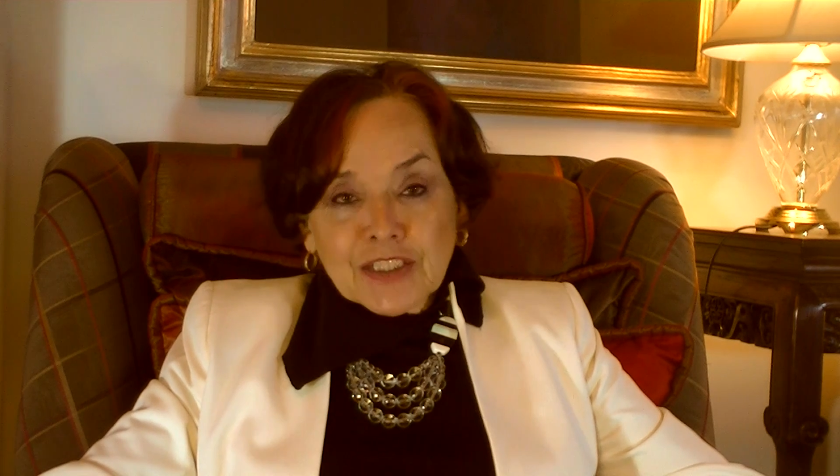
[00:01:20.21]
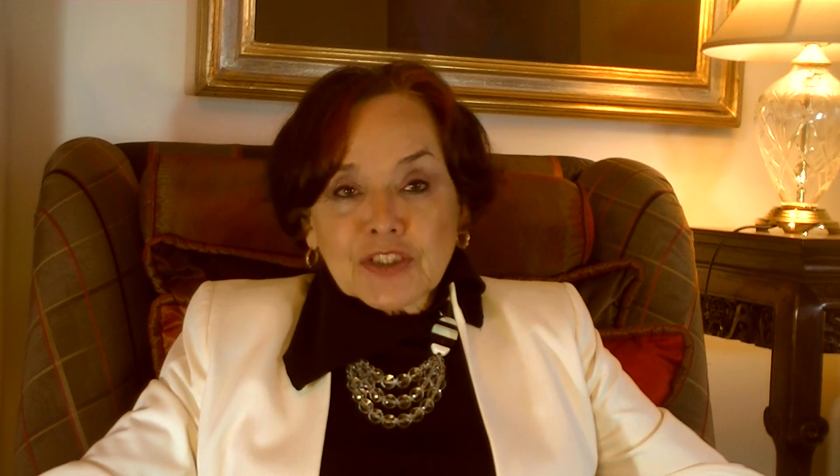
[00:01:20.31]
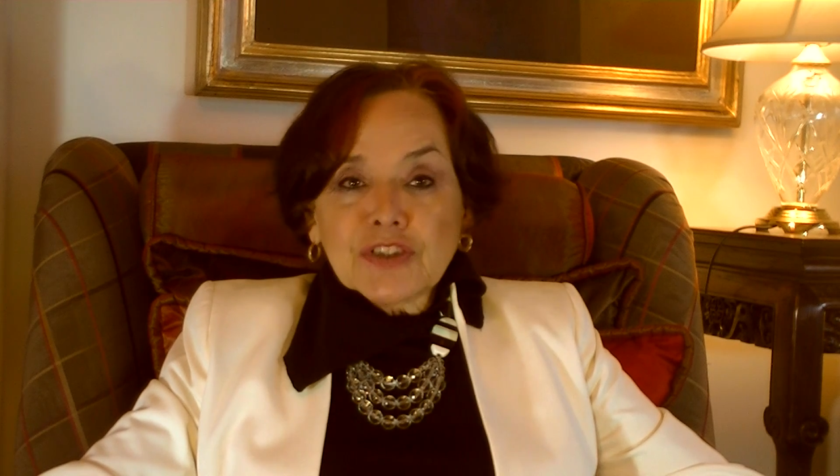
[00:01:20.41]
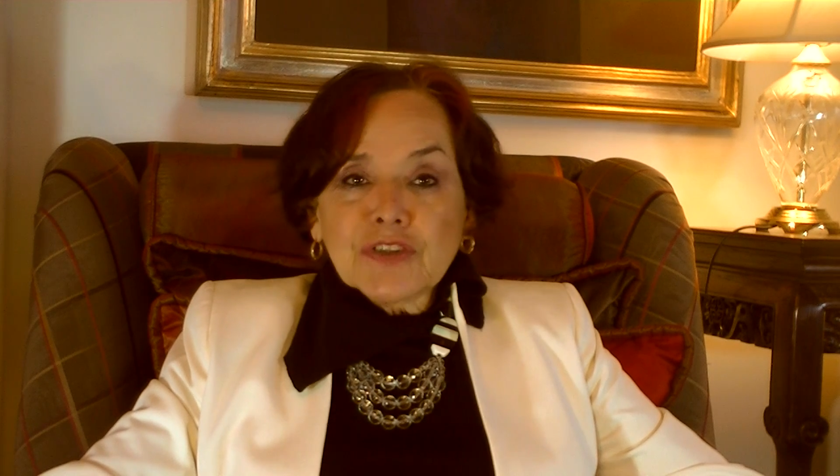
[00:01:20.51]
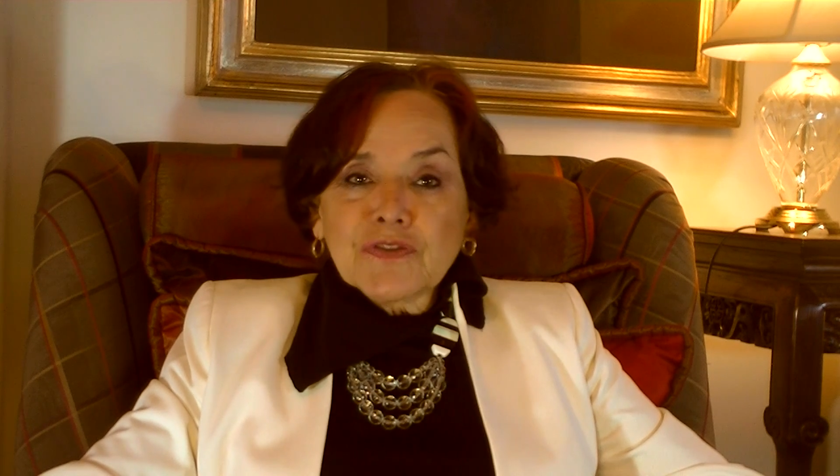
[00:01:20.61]

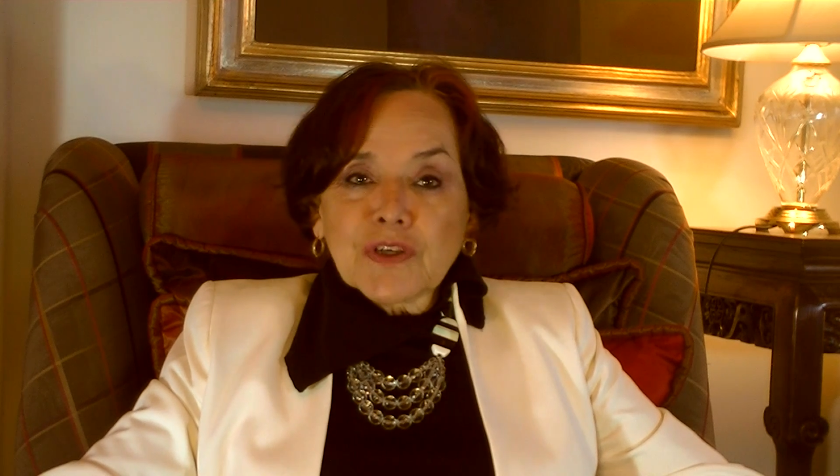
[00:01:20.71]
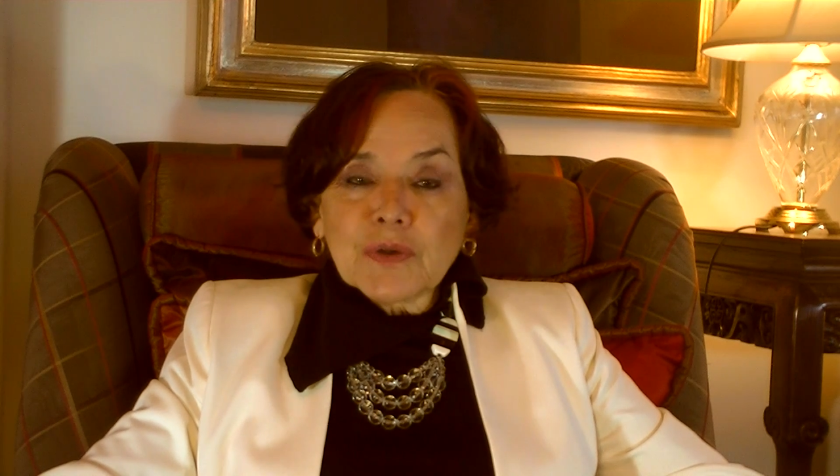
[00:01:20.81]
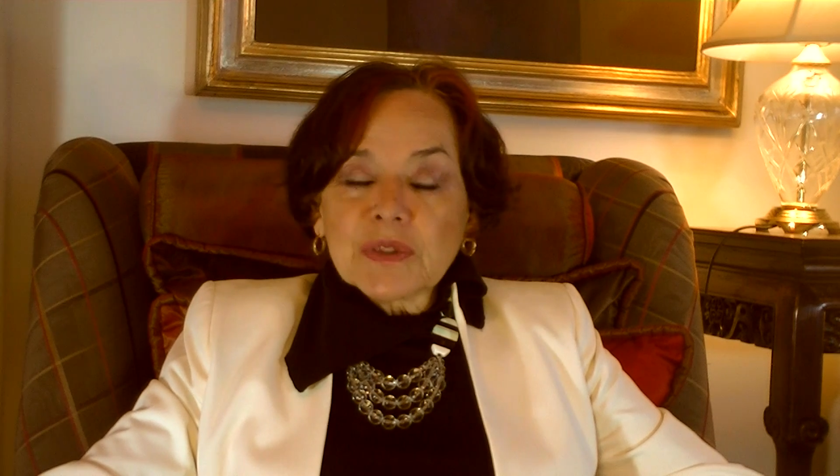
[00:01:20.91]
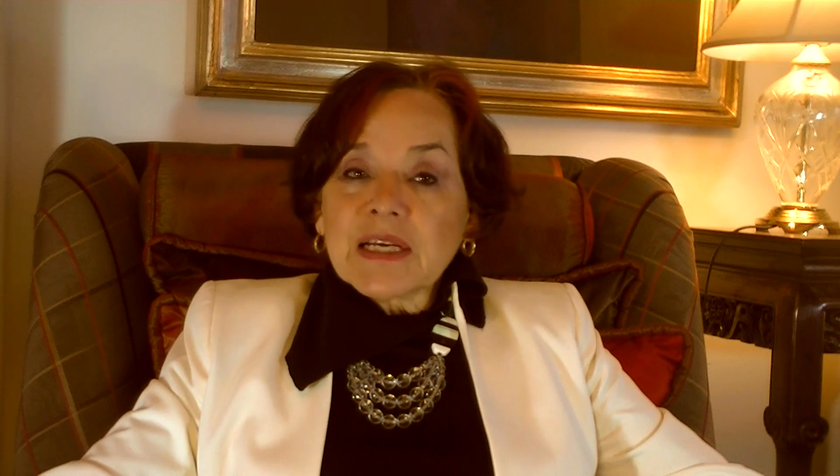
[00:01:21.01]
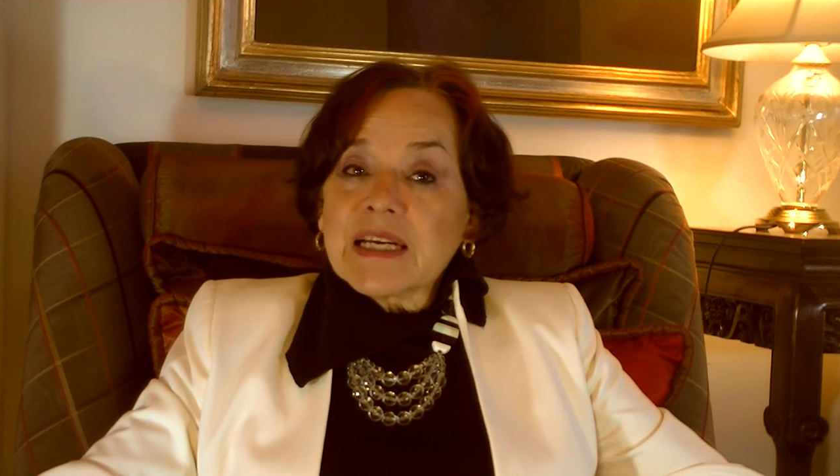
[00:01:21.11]
to
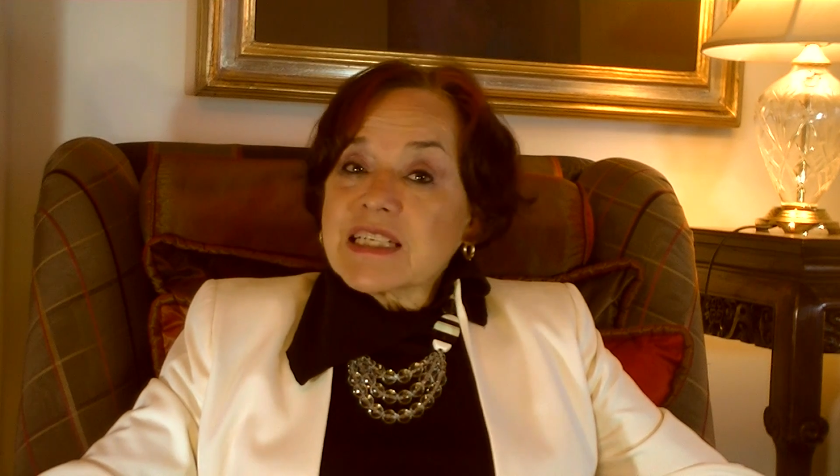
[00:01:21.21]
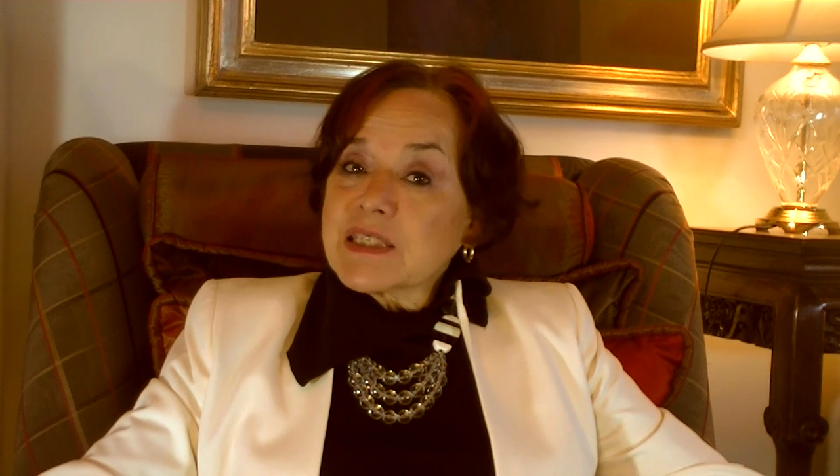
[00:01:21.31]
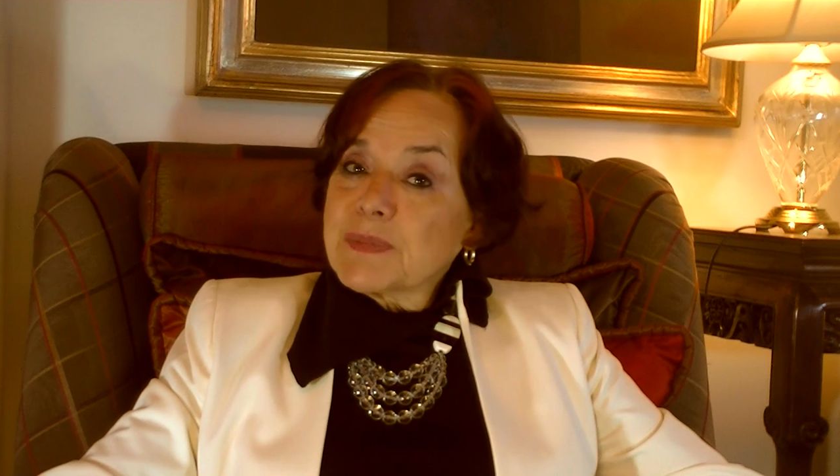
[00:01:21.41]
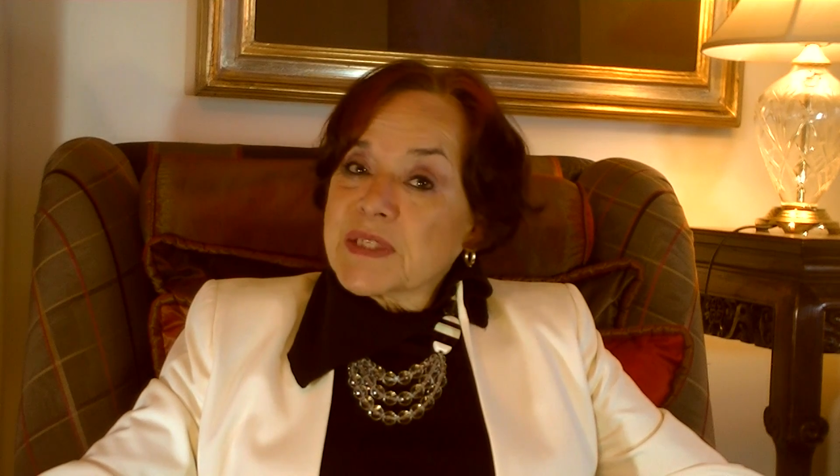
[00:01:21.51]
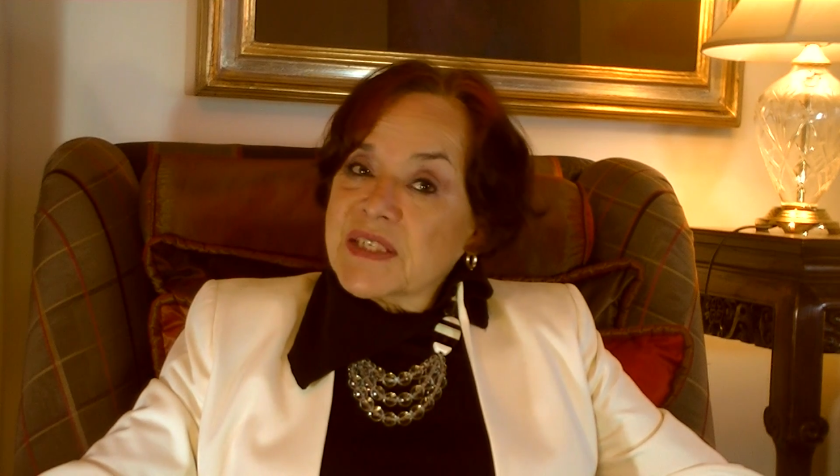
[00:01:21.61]
devote
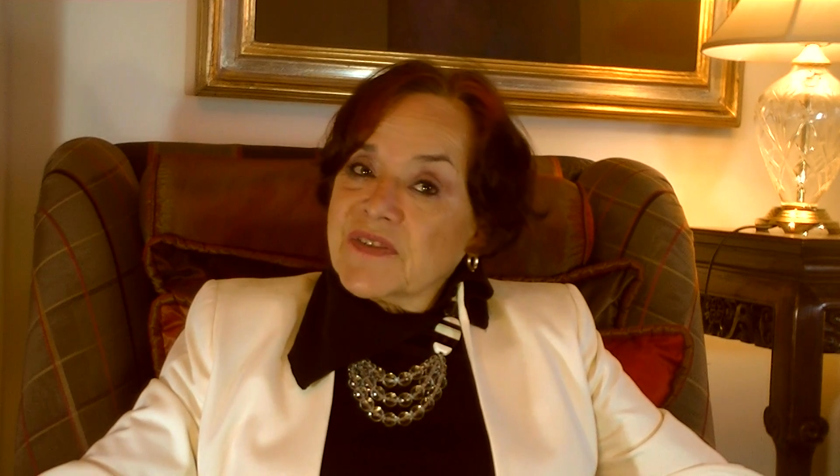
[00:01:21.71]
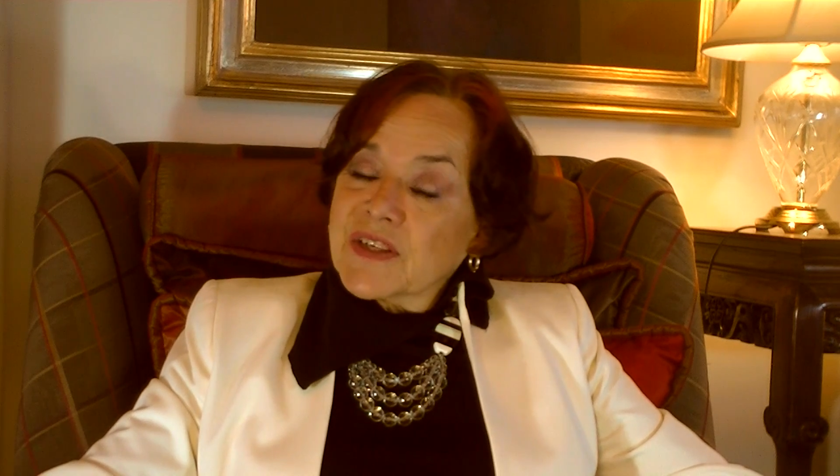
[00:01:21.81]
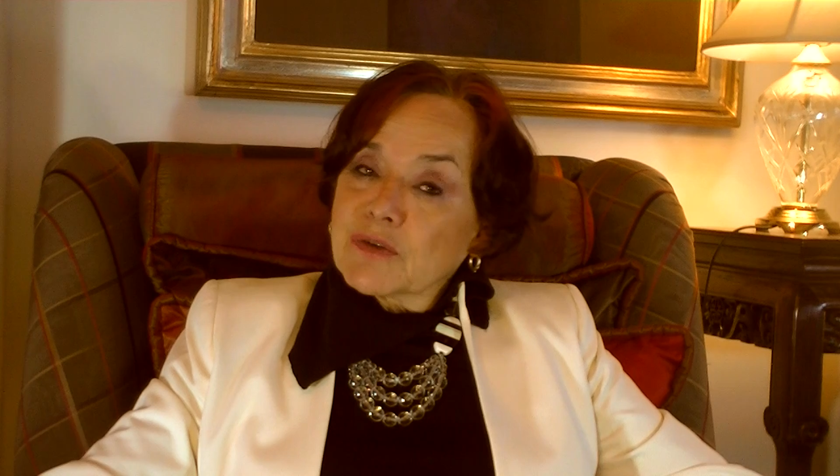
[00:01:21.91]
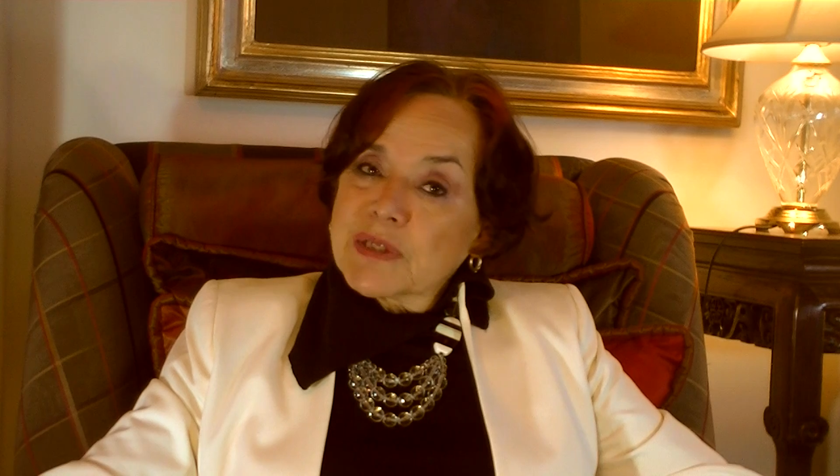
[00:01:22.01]
specific